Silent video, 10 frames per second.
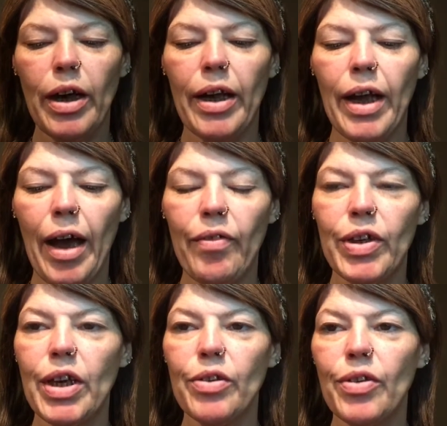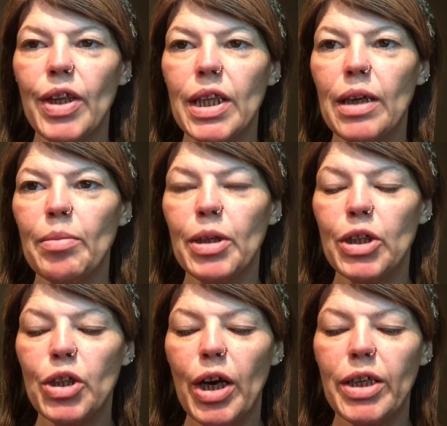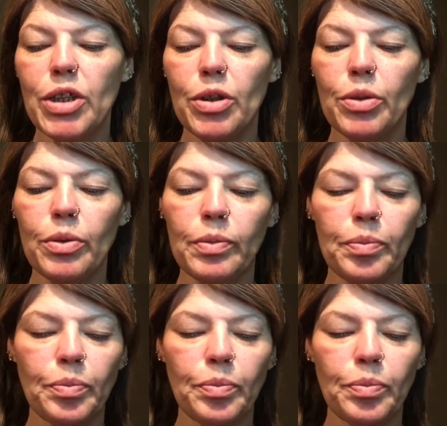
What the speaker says: I have another thing that I'm going to try soon,